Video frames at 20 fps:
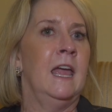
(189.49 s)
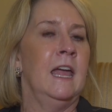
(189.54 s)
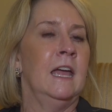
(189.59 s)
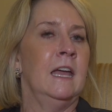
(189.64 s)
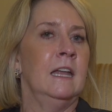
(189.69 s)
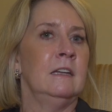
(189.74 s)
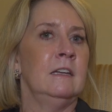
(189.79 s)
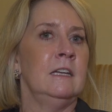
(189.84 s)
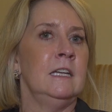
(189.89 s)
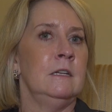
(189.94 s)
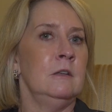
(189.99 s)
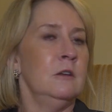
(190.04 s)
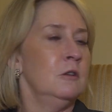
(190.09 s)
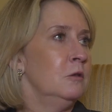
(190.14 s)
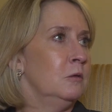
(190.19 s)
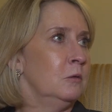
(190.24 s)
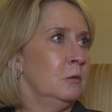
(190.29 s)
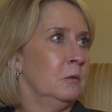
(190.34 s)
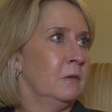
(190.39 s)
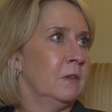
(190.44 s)
And he
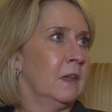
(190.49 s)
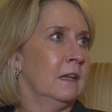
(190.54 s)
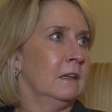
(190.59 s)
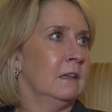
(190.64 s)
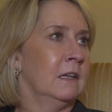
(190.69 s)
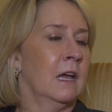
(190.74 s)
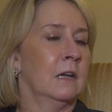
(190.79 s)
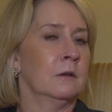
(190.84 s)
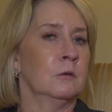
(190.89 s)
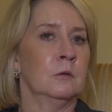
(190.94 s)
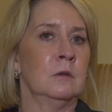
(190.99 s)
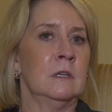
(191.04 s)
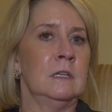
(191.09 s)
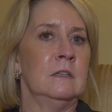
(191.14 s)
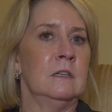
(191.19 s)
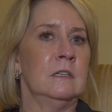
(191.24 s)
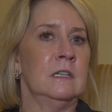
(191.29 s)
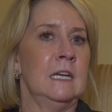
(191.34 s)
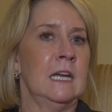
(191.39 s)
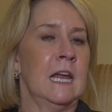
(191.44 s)
knew that not only
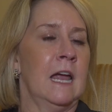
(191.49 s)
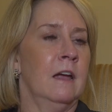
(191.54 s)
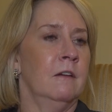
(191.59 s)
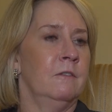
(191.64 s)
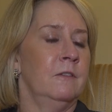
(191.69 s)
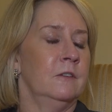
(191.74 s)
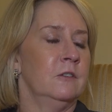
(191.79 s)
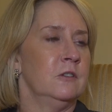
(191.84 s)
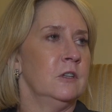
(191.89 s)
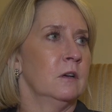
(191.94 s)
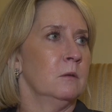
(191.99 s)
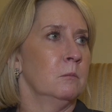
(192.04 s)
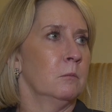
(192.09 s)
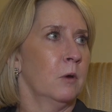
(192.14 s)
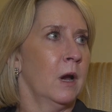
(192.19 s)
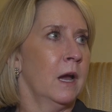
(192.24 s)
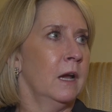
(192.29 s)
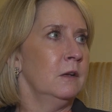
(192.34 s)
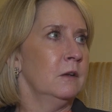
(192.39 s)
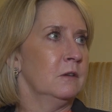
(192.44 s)
did he have his young
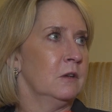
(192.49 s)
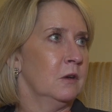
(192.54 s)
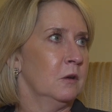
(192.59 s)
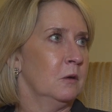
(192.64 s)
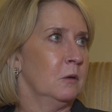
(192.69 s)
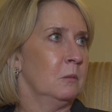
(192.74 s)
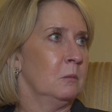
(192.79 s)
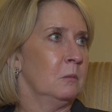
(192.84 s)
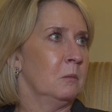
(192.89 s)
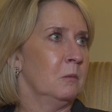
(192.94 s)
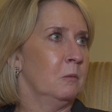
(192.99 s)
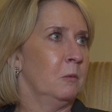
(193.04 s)
bride at home